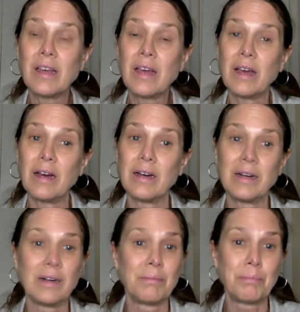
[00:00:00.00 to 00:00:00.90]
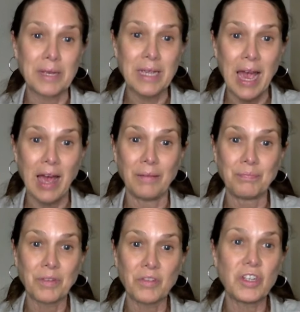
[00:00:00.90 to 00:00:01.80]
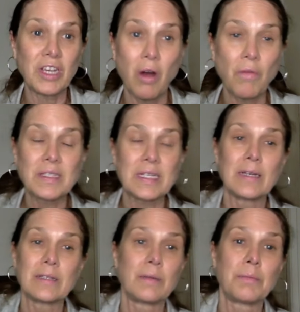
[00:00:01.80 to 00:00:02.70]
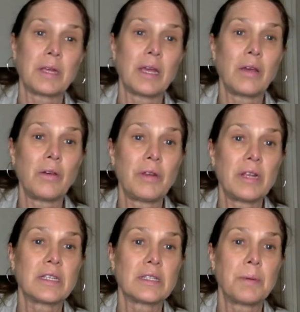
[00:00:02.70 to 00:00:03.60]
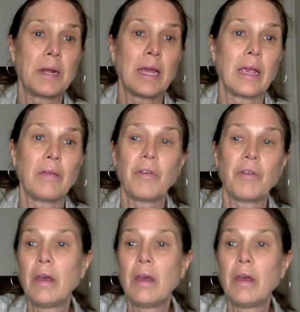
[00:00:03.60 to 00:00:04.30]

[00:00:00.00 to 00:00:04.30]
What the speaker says: But yeah, she obviously is somebody who really does believe